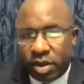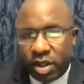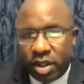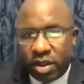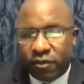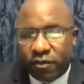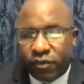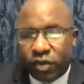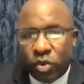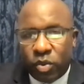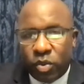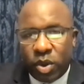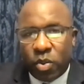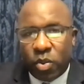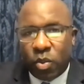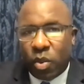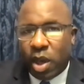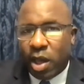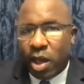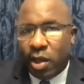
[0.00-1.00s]
Interview went
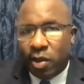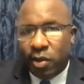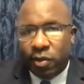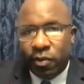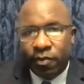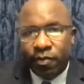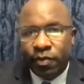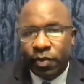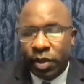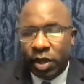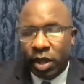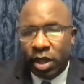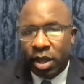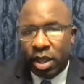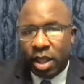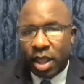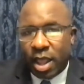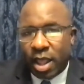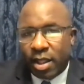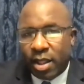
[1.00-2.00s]
well,
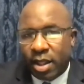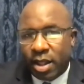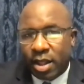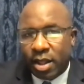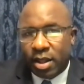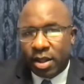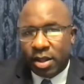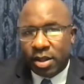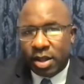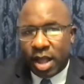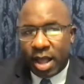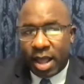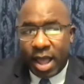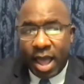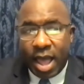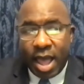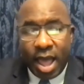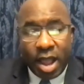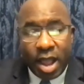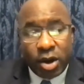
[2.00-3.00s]
and I
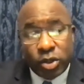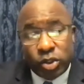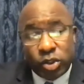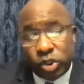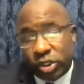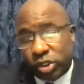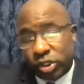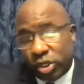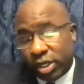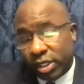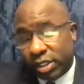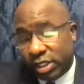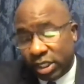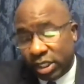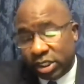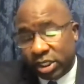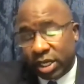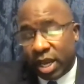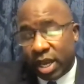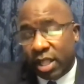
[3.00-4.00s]
got hired. So I started
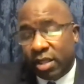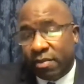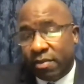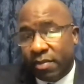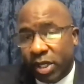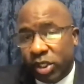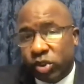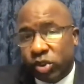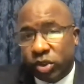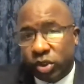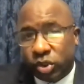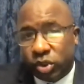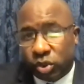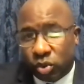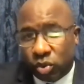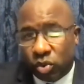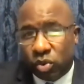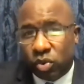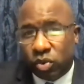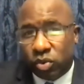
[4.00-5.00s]
teaching elementary
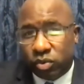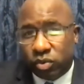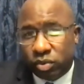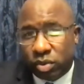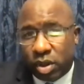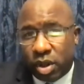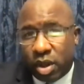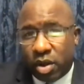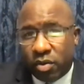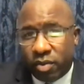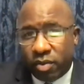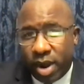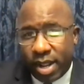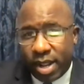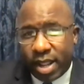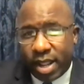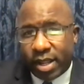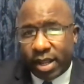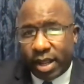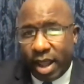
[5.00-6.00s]
school right
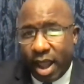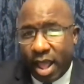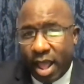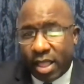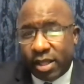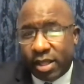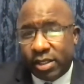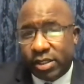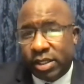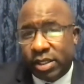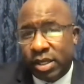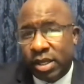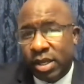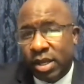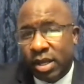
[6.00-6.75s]
out of college.